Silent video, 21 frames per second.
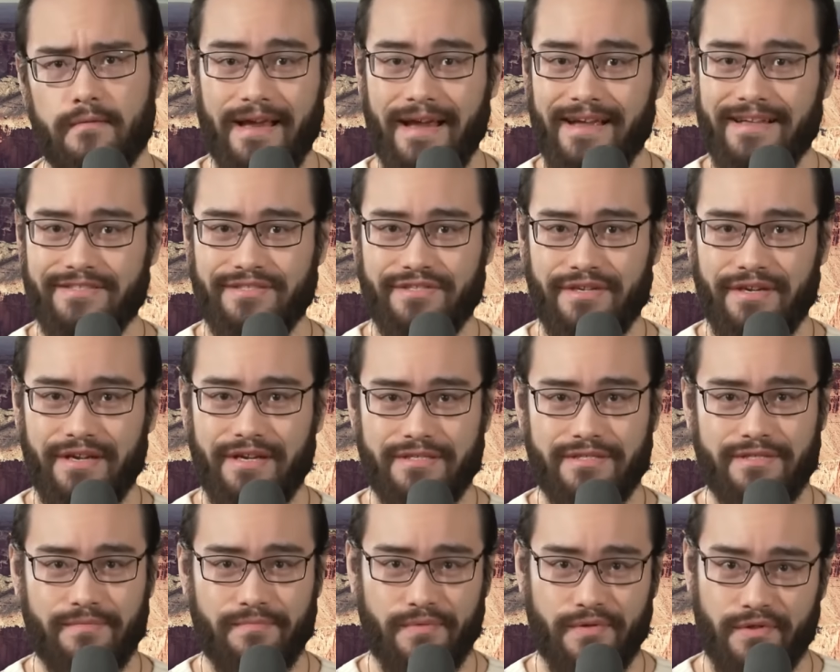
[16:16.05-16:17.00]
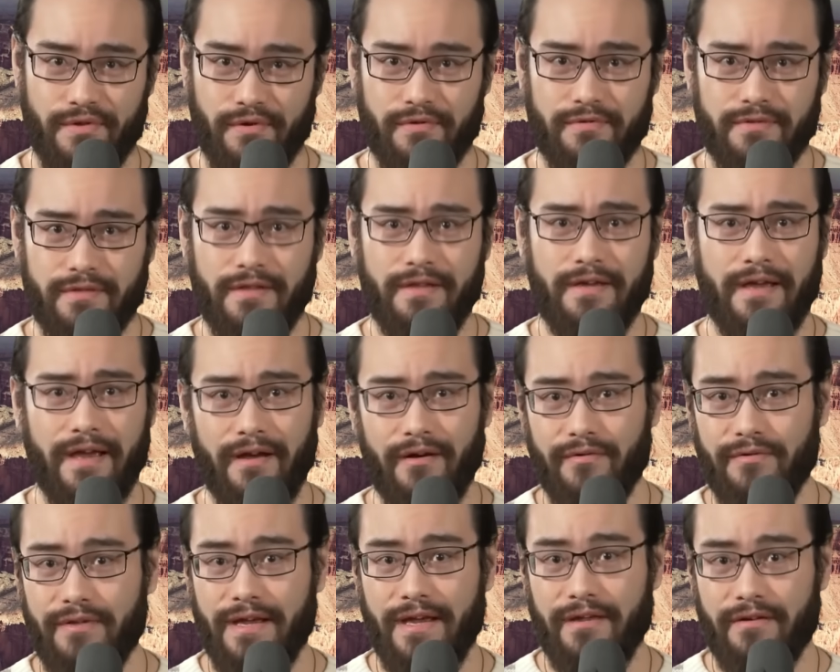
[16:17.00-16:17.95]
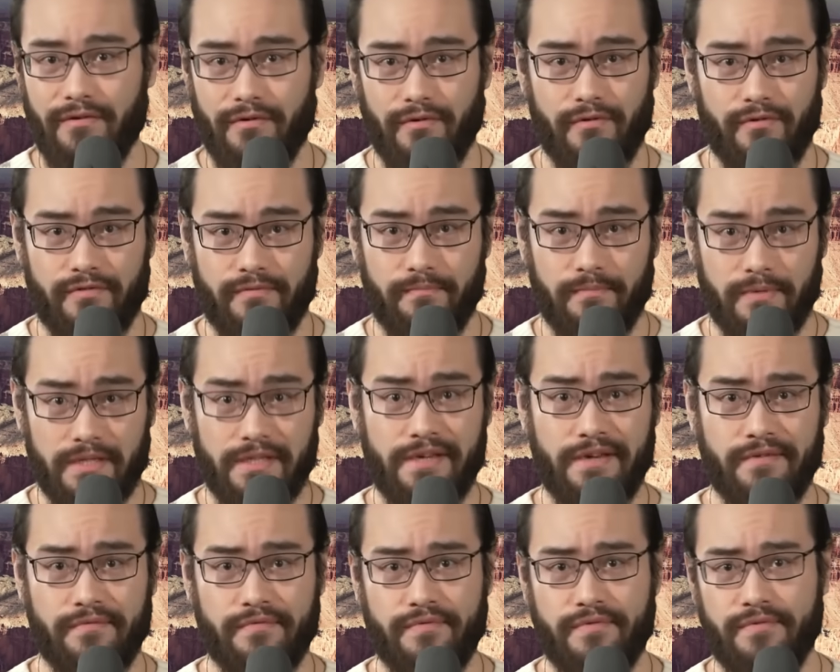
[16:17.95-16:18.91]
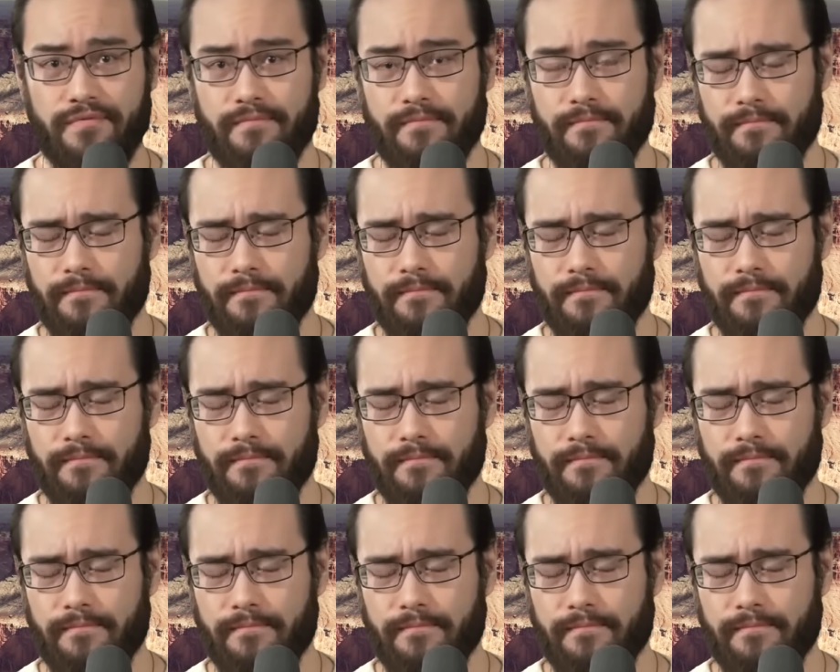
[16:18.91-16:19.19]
Ancient Egypt certainly held inner earth beliefs,